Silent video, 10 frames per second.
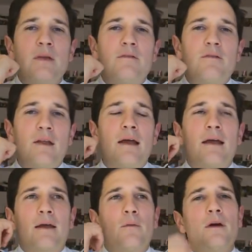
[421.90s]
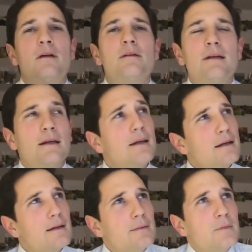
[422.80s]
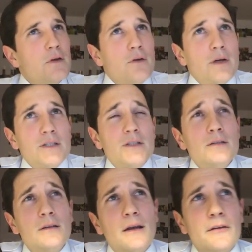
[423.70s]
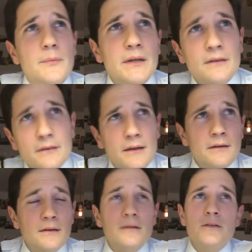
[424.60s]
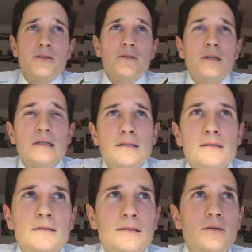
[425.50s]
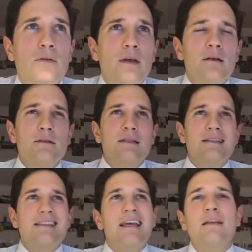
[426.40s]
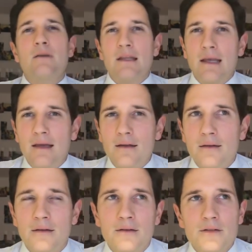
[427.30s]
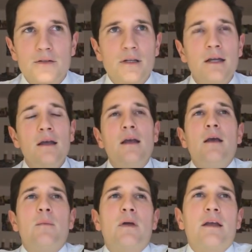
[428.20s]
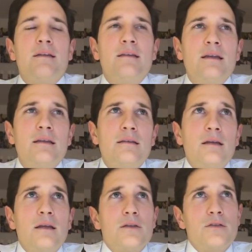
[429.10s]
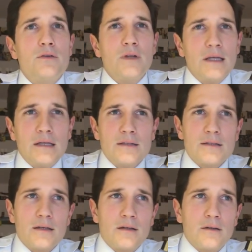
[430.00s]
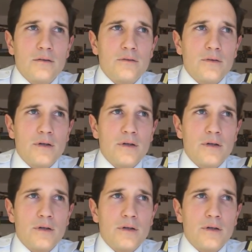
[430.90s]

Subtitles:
flying? Well, good question. I've been in the industry since 2010 in the airline industry, but I did 2 years of